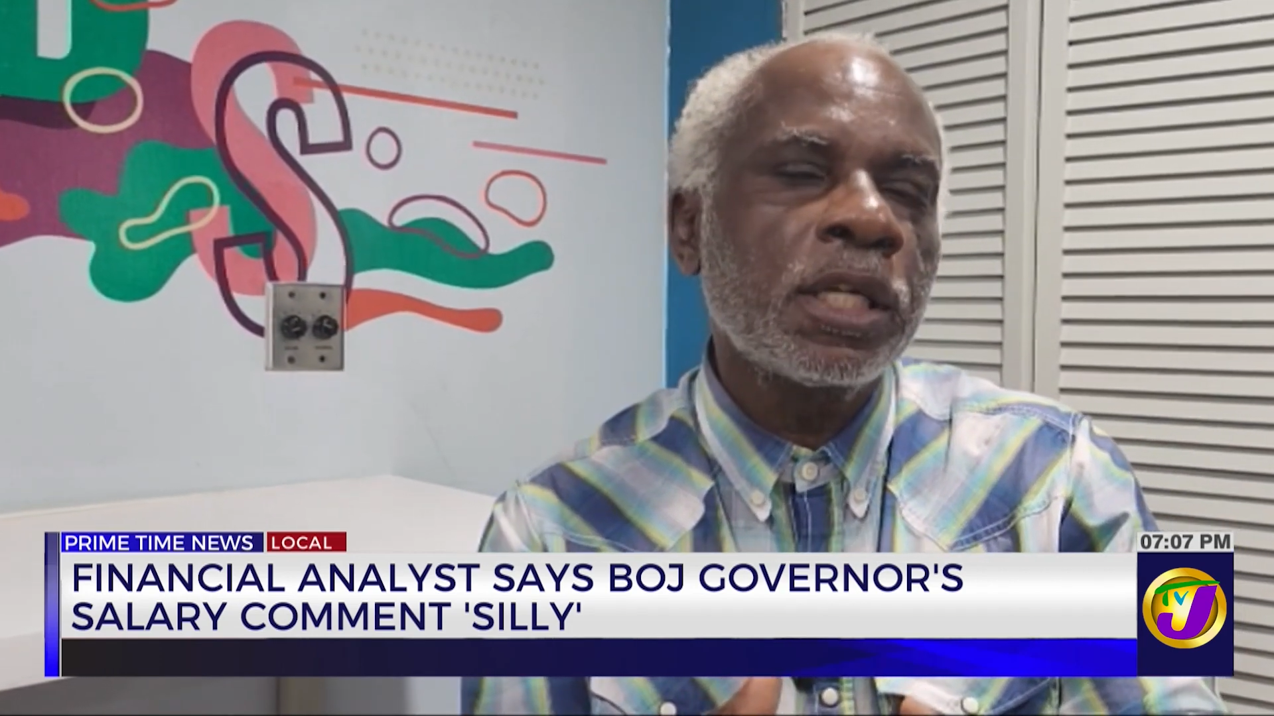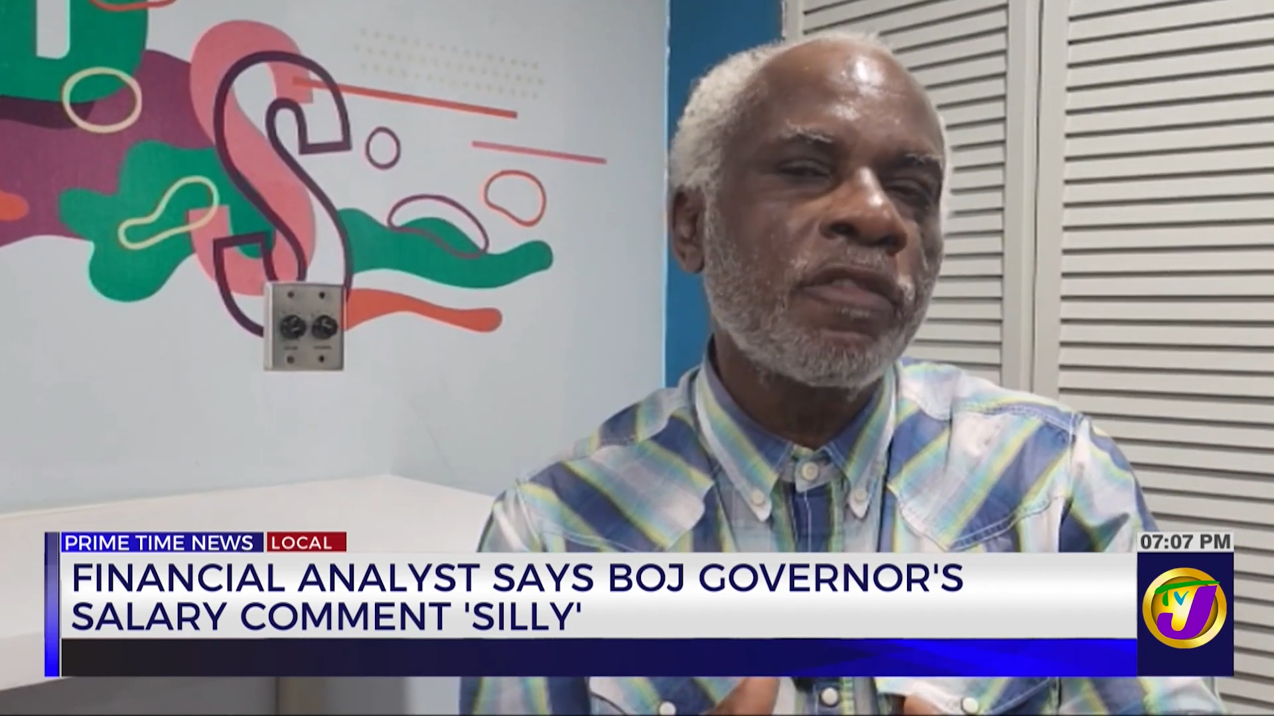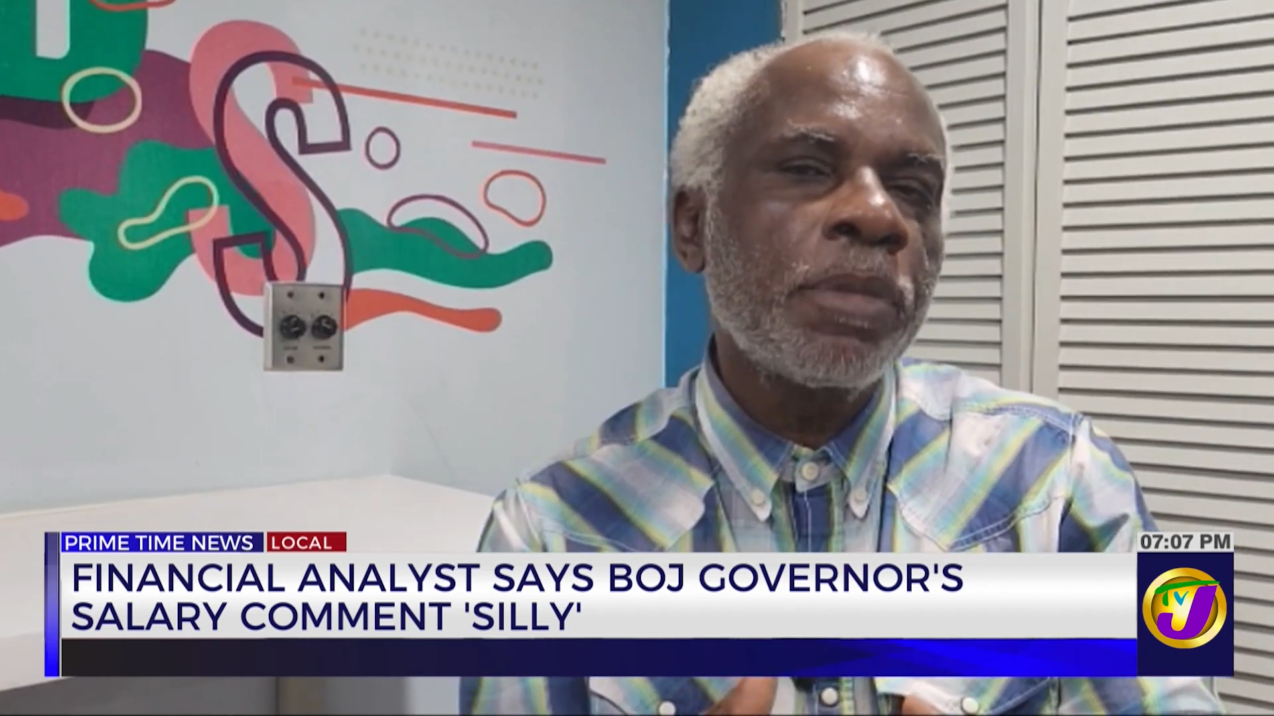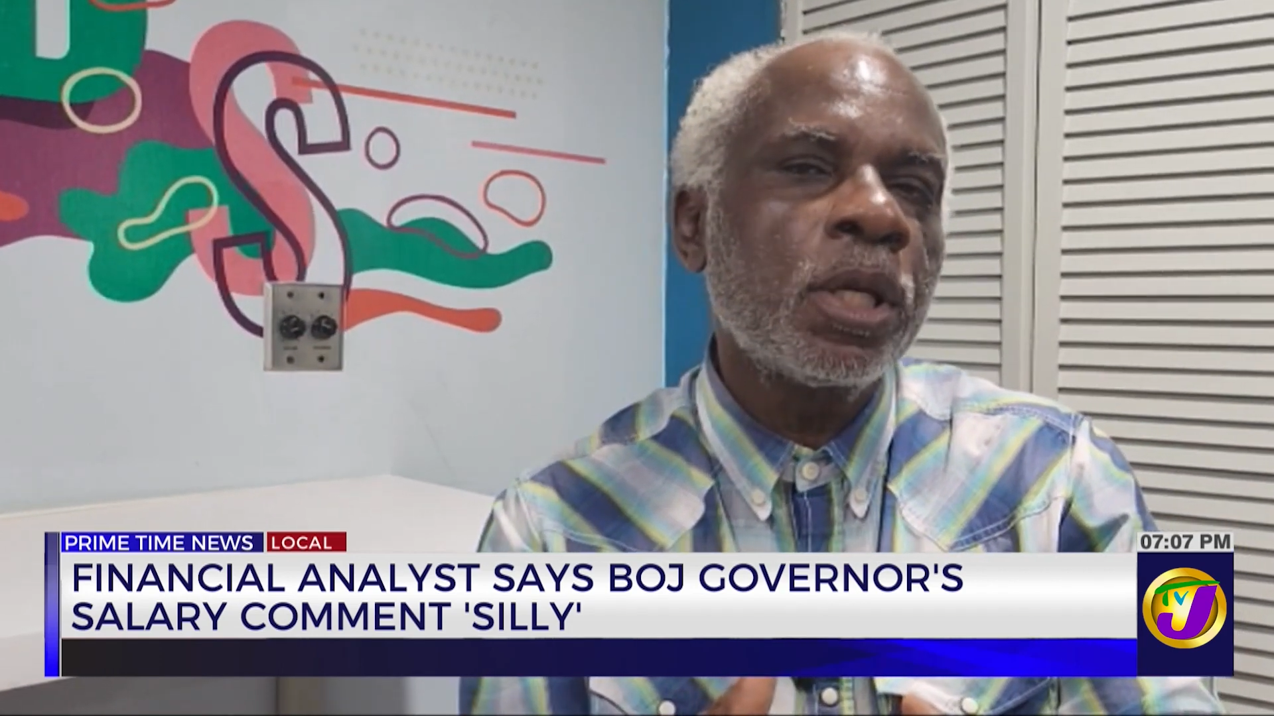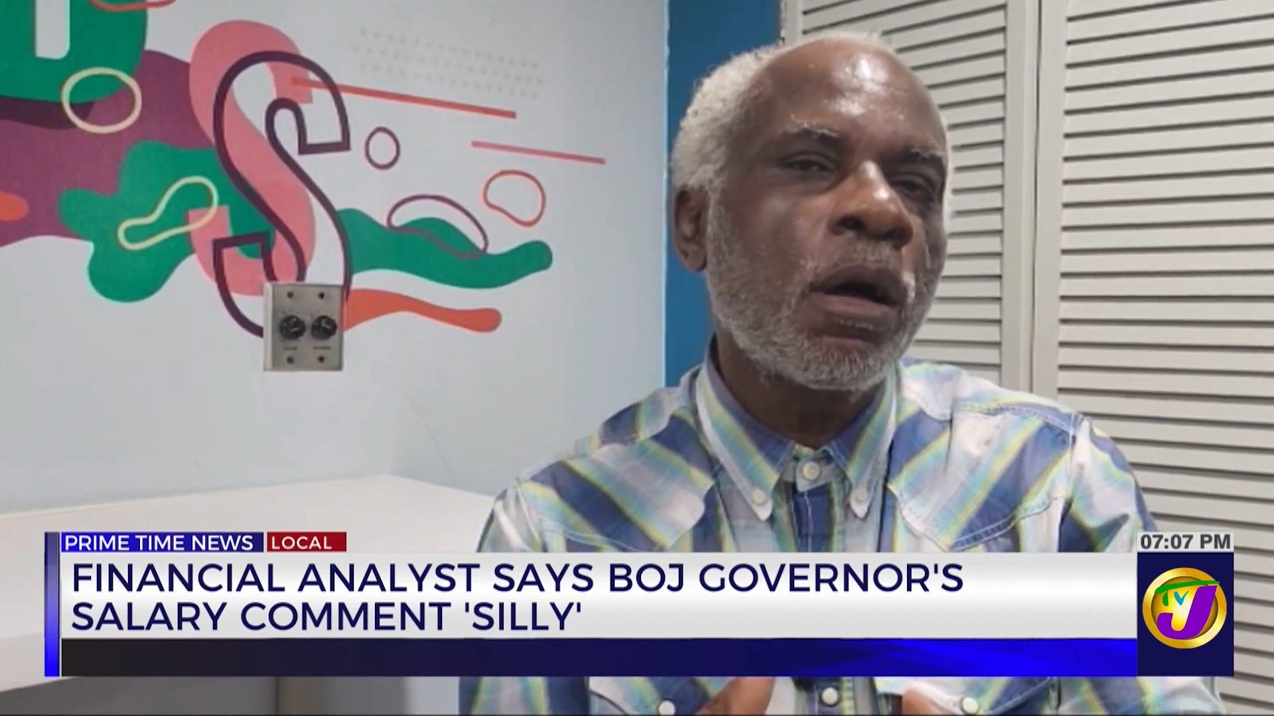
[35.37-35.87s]

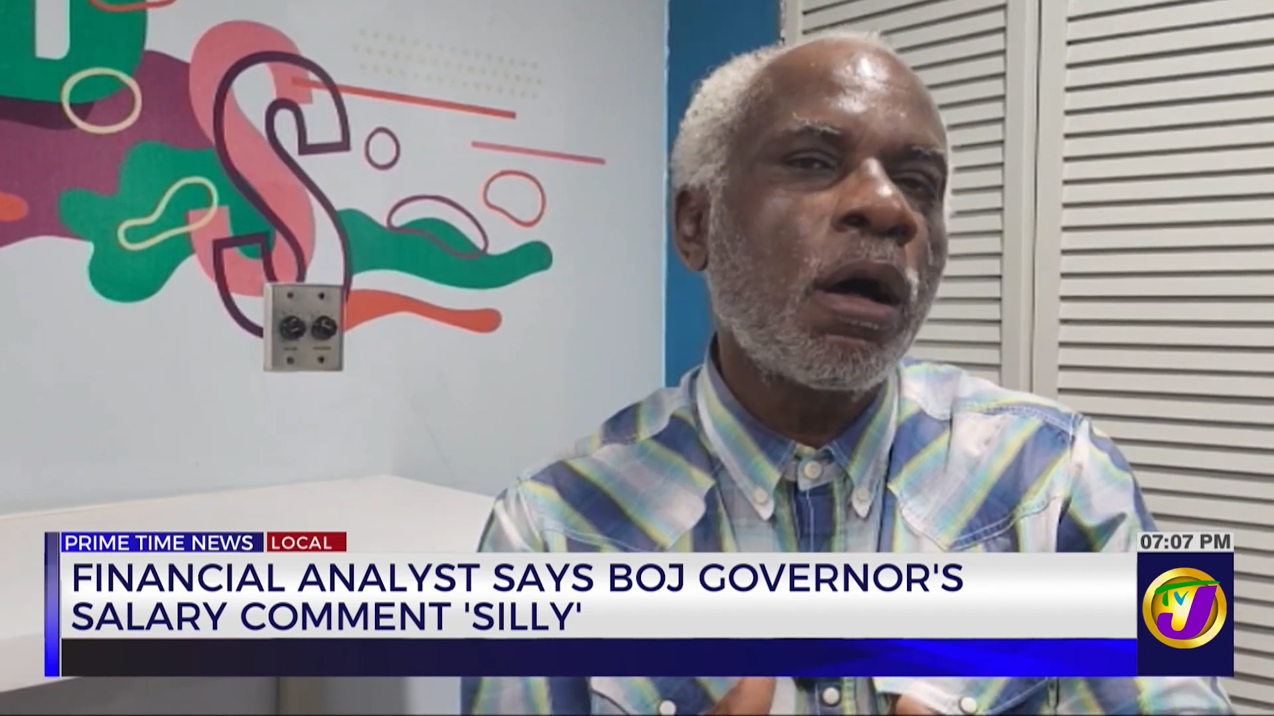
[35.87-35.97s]
have been